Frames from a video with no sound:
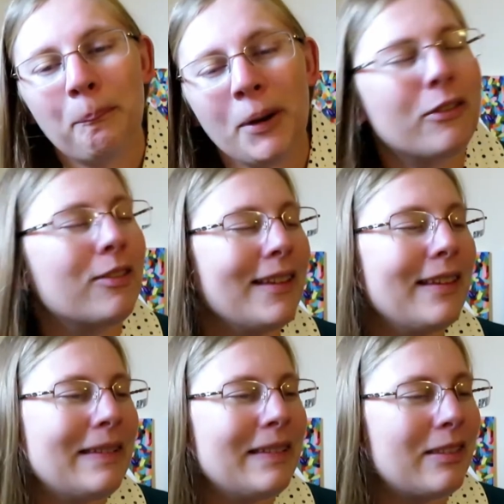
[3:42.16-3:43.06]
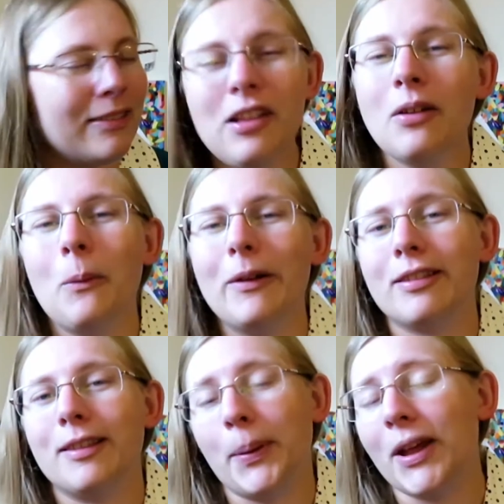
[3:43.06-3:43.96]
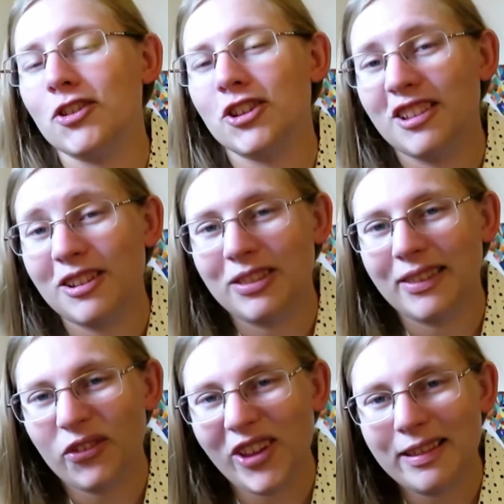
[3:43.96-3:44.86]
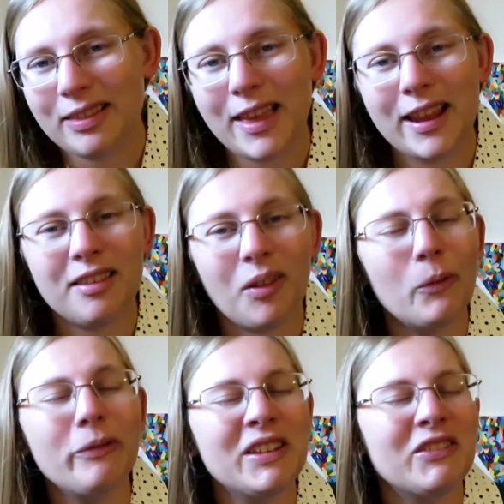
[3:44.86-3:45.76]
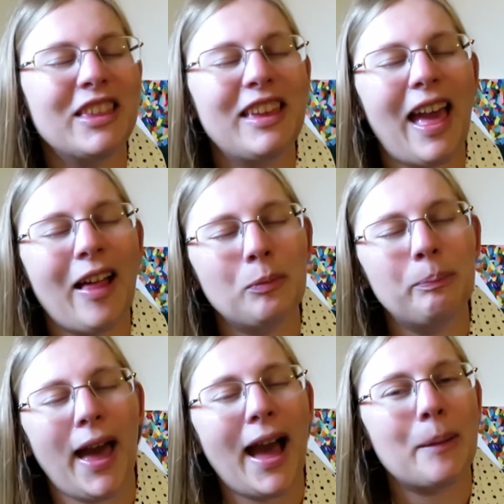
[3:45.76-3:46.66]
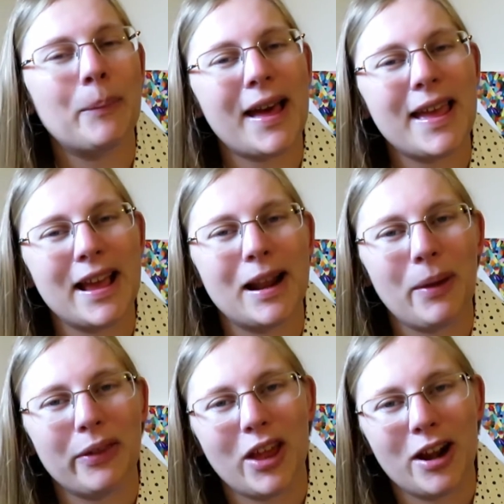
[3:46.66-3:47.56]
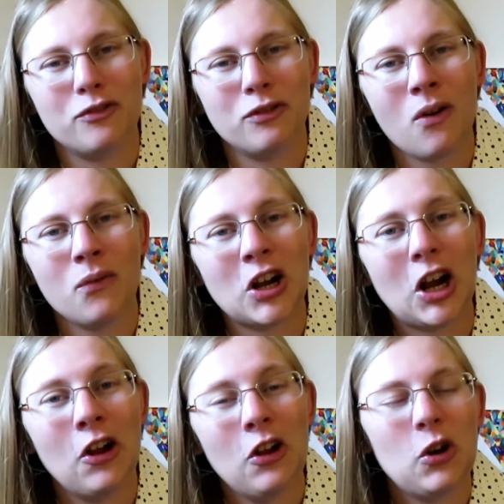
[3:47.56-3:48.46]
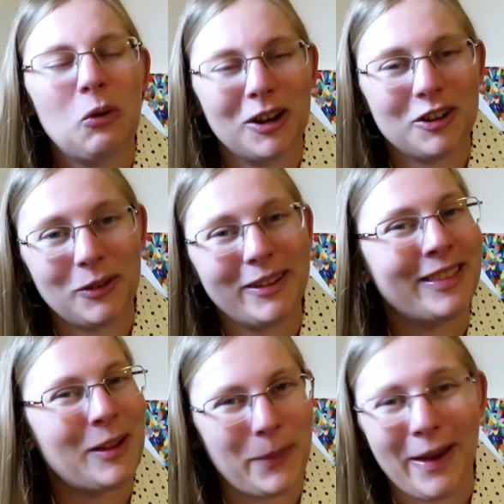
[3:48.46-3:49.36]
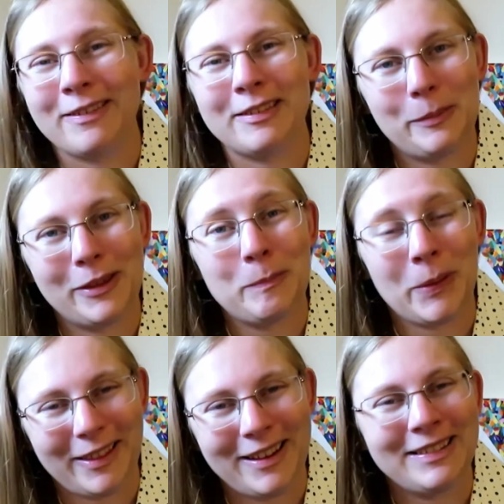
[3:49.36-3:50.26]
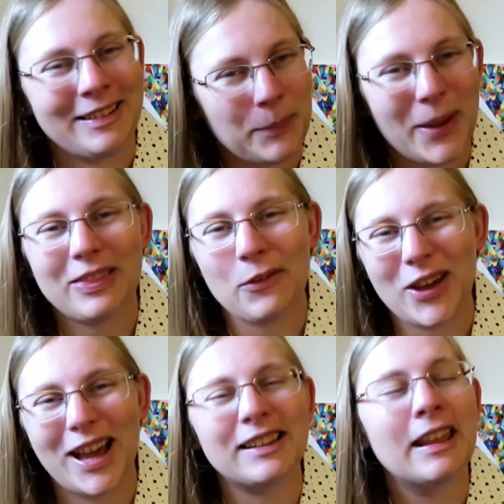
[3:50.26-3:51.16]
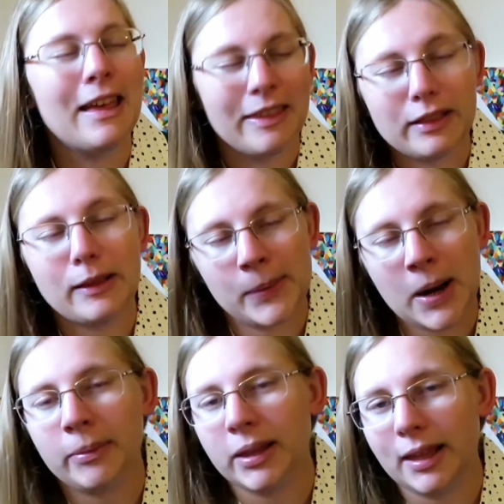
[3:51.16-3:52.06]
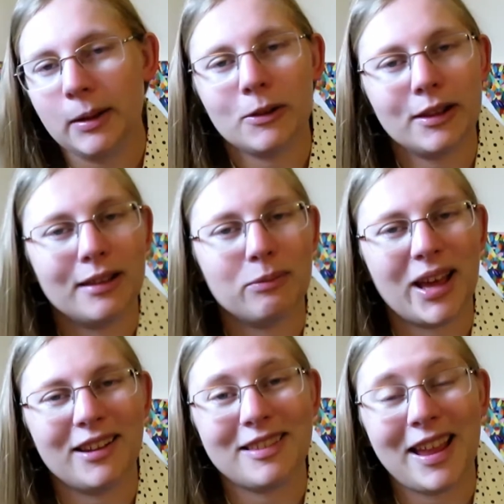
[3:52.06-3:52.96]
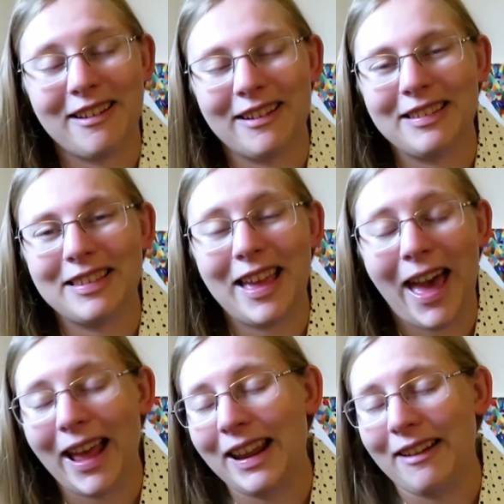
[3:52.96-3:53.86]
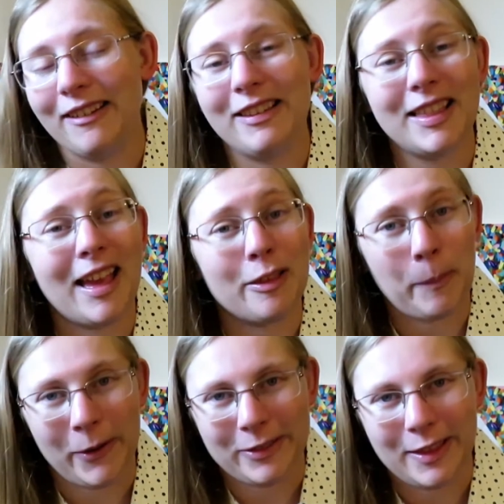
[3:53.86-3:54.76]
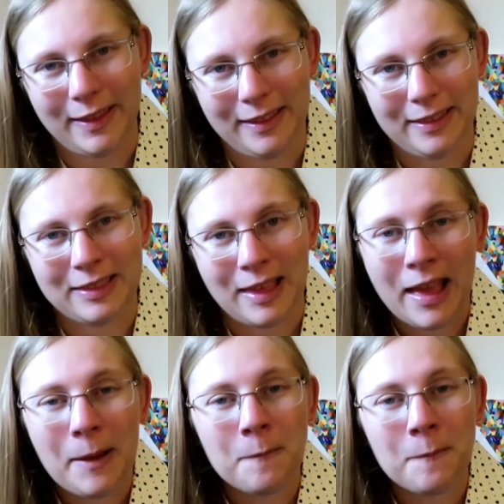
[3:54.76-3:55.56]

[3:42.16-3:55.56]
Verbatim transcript: Percy still wants to punch the dude in the face and is only really held back by Annabeth and Grover, who are doing their best to be polite despite the fact that they're probably equally as mad as Ares, at Ares as Percy is.